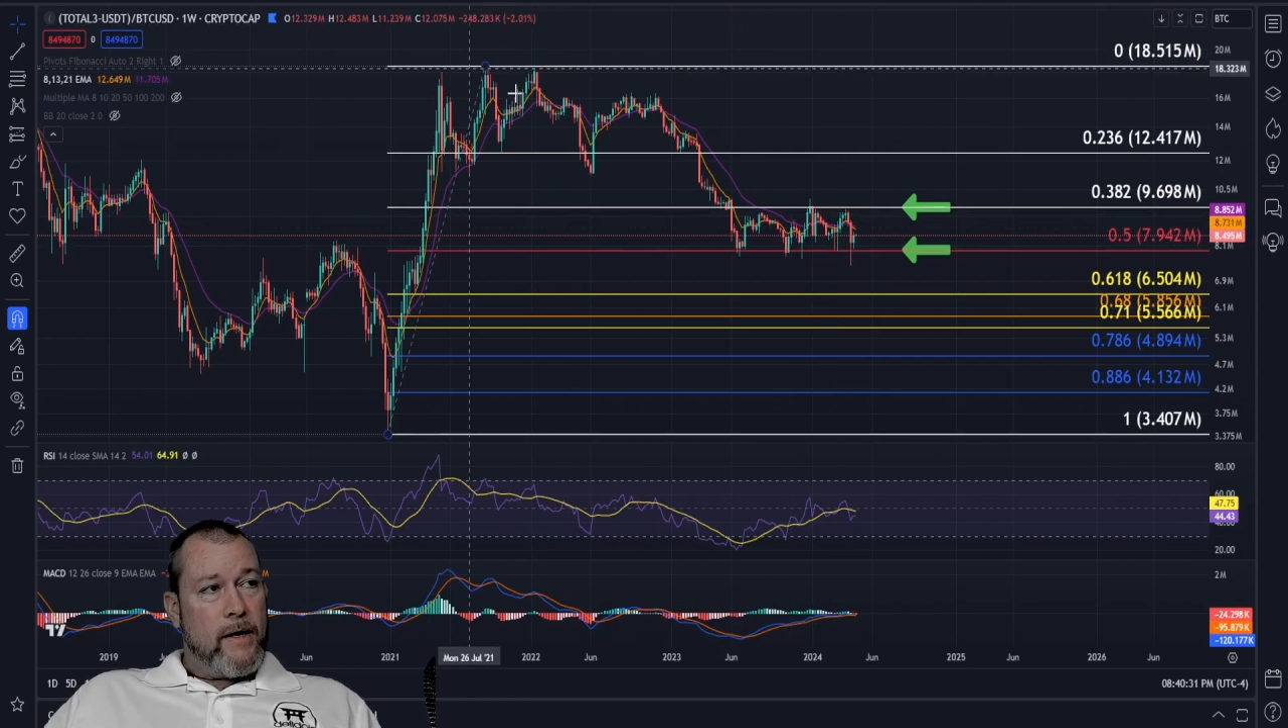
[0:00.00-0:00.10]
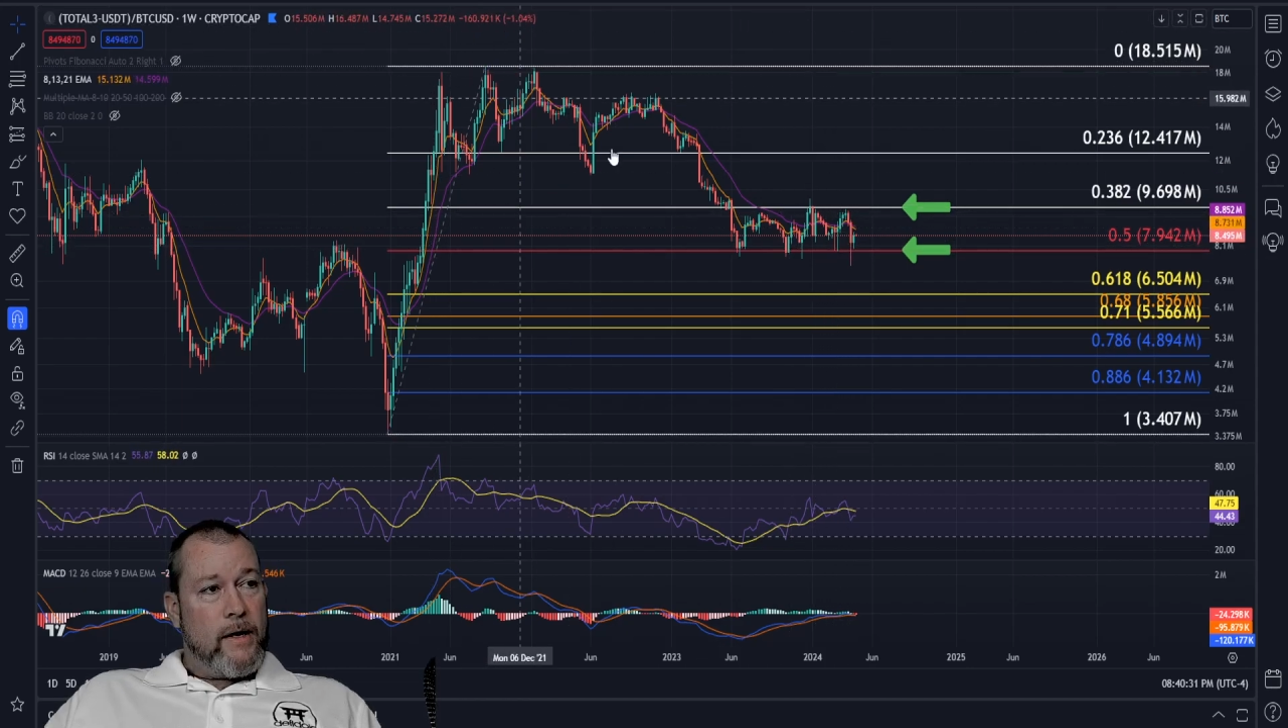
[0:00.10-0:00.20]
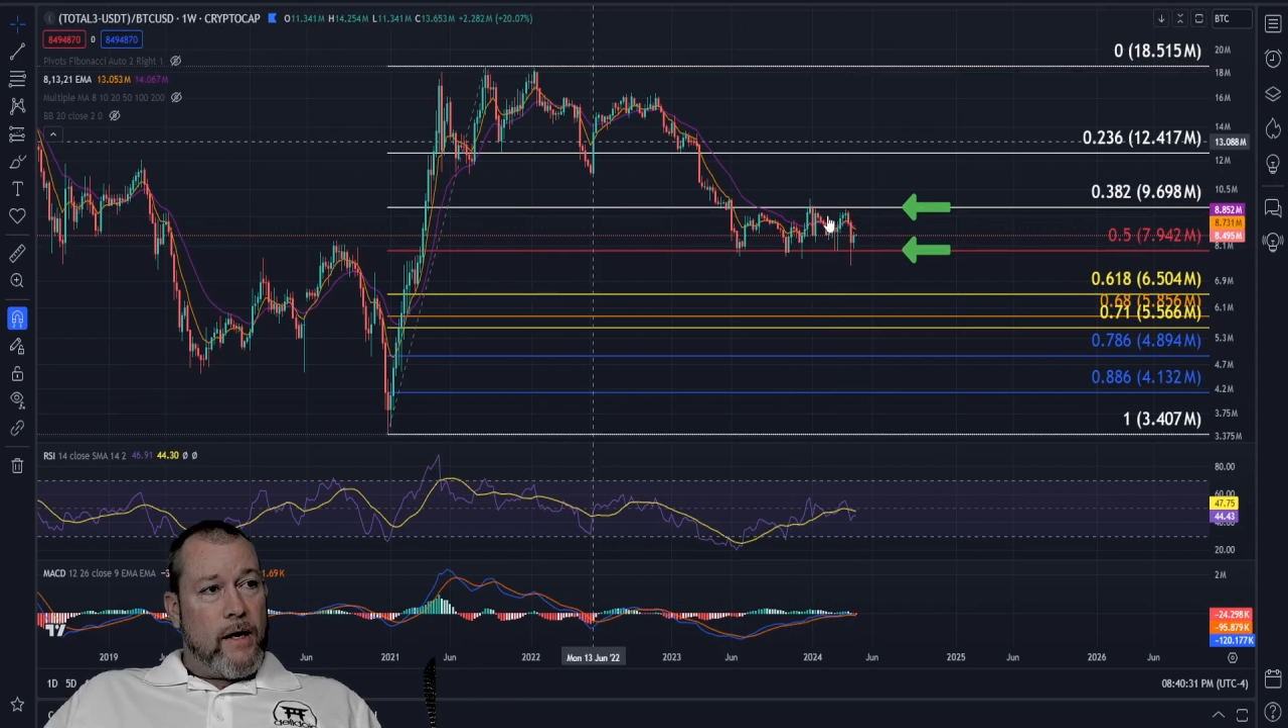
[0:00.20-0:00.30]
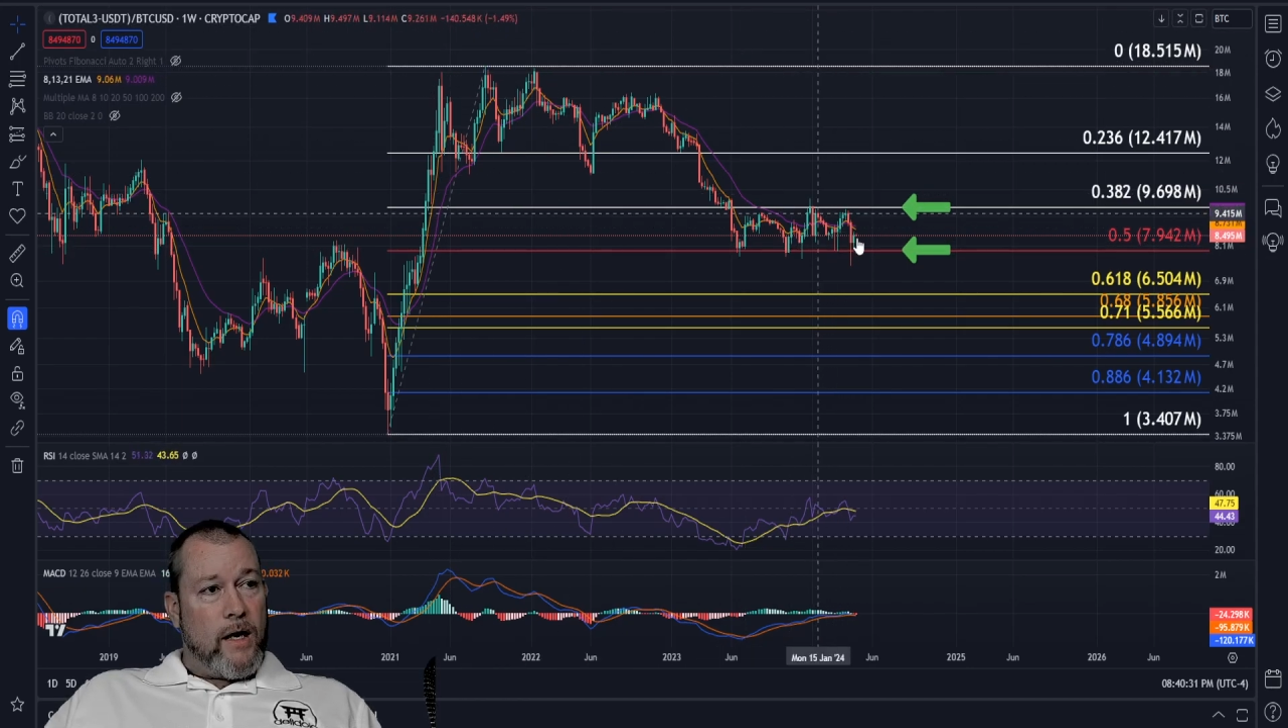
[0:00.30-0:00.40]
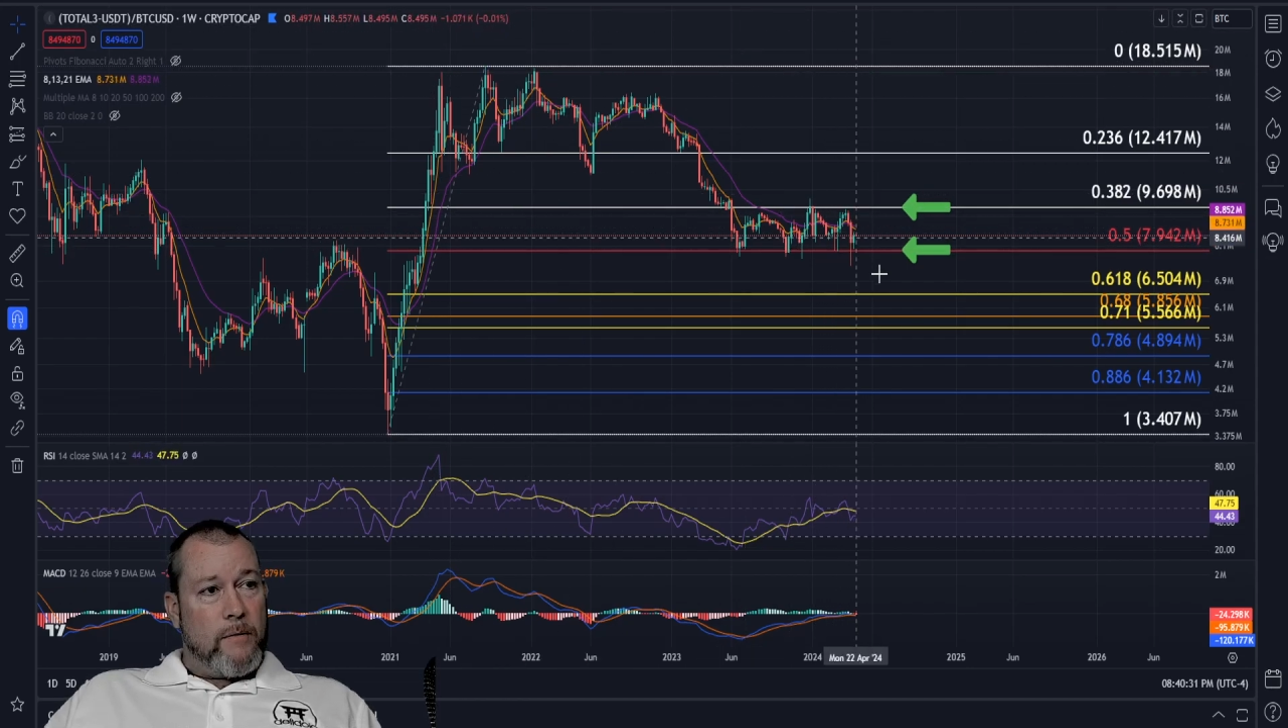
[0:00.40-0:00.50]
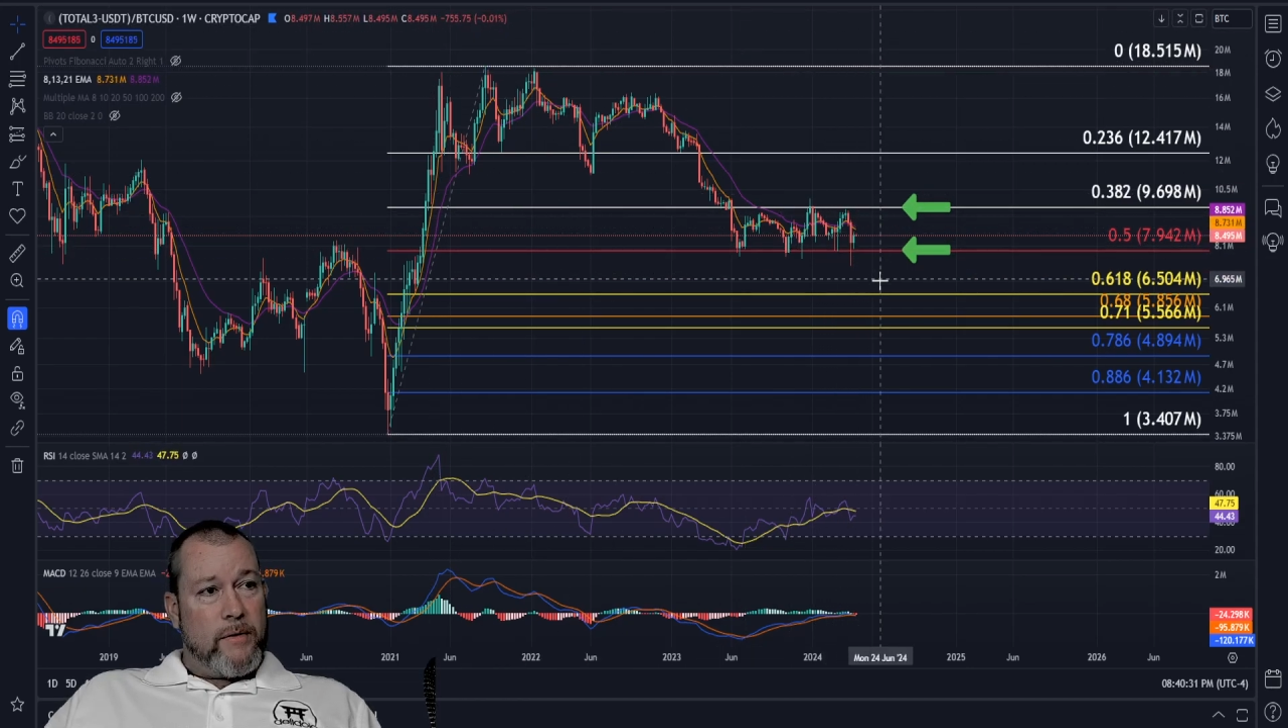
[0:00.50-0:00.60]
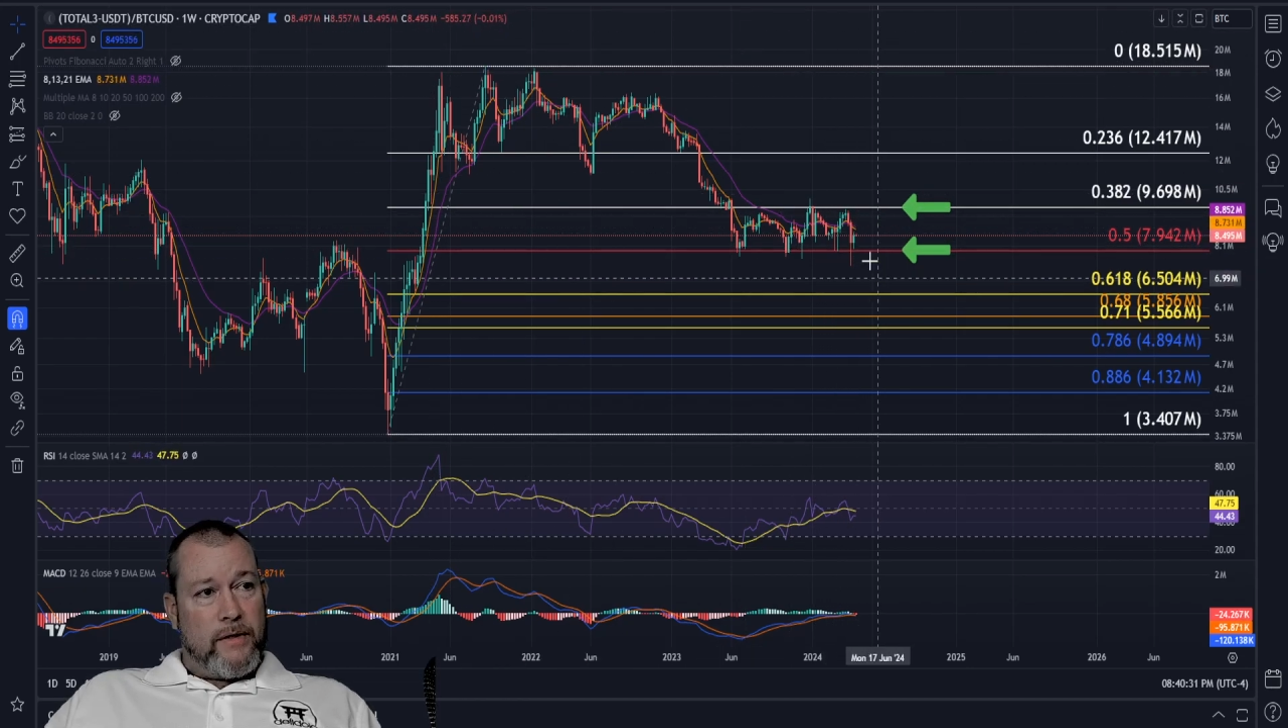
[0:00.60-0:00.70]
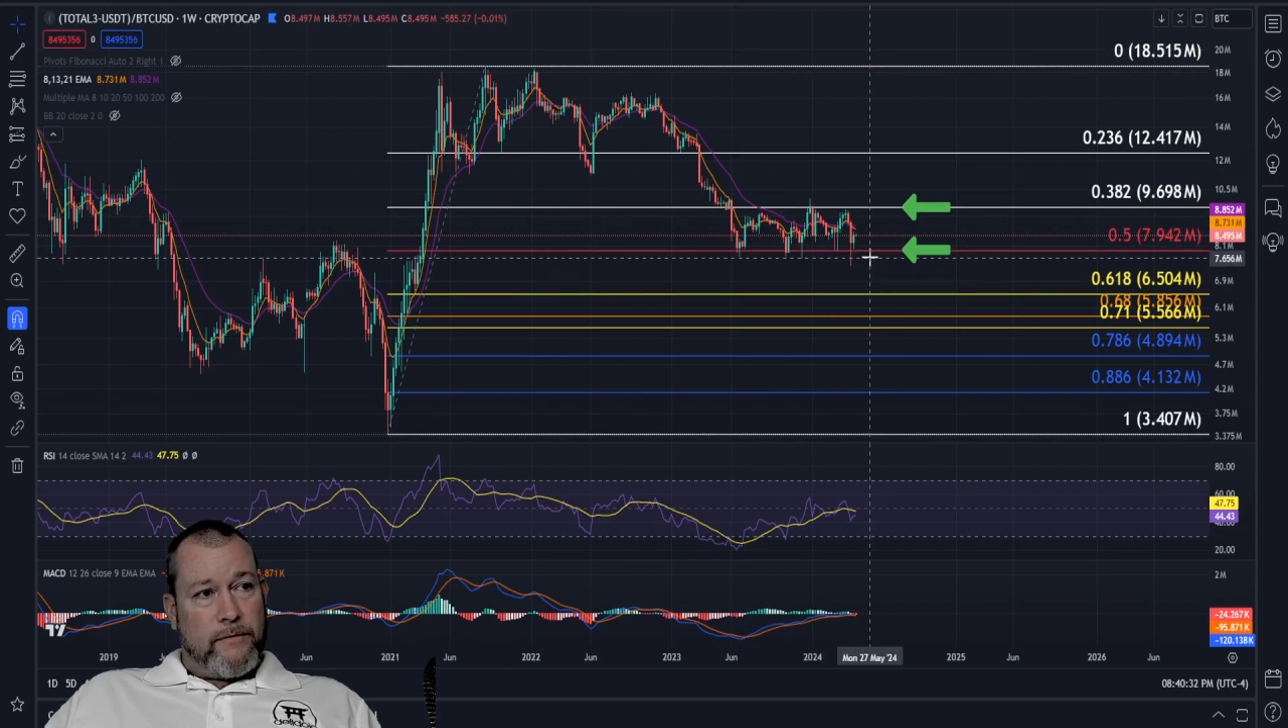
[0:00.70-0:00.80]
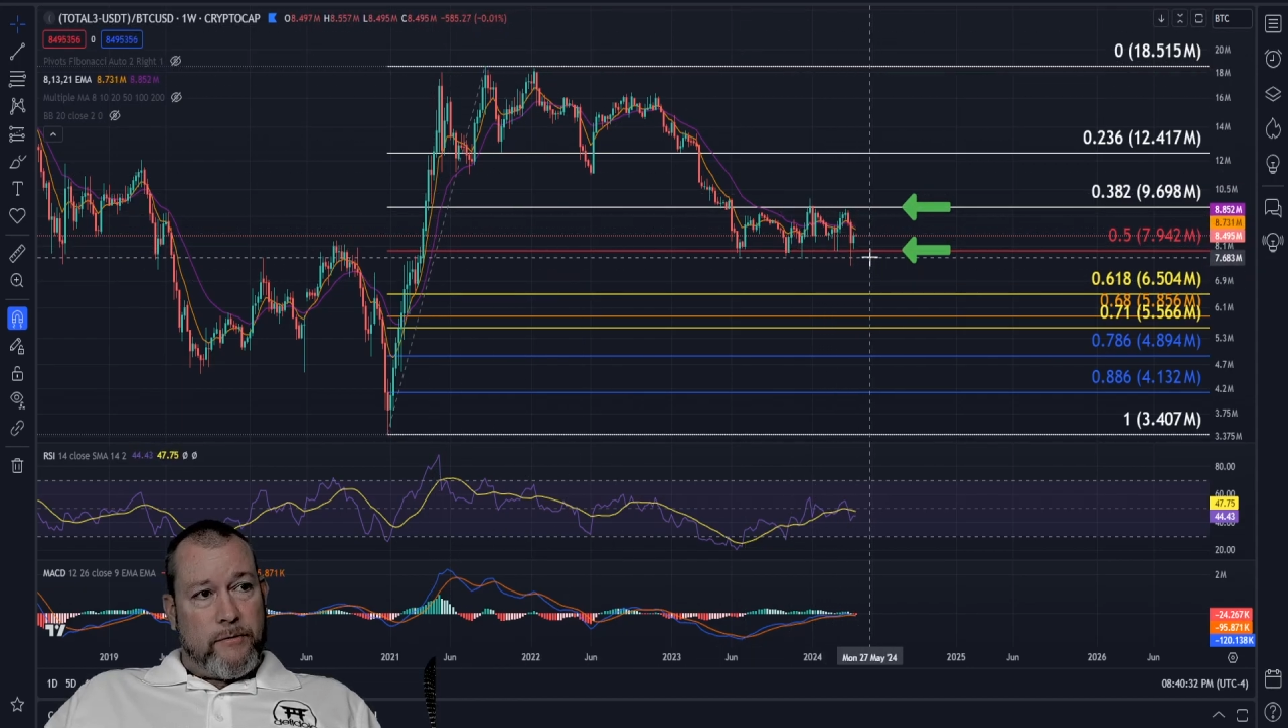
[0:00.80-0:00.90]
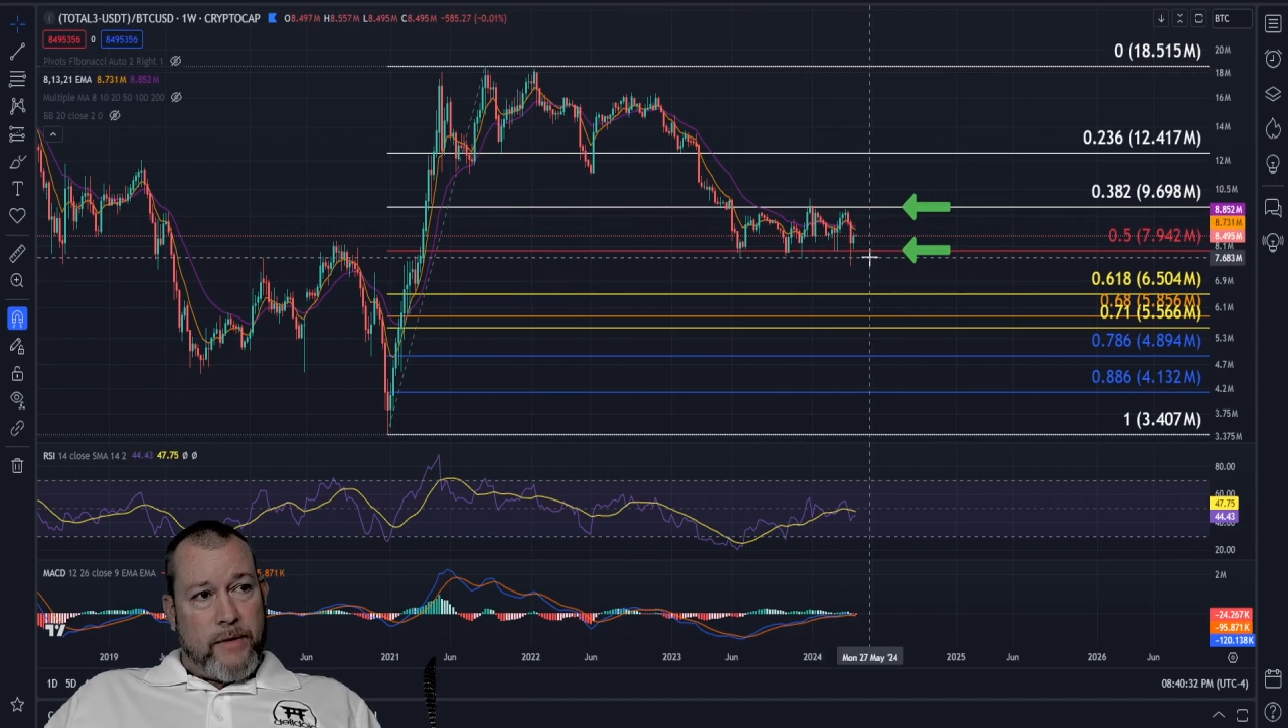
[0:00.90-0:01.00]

And then from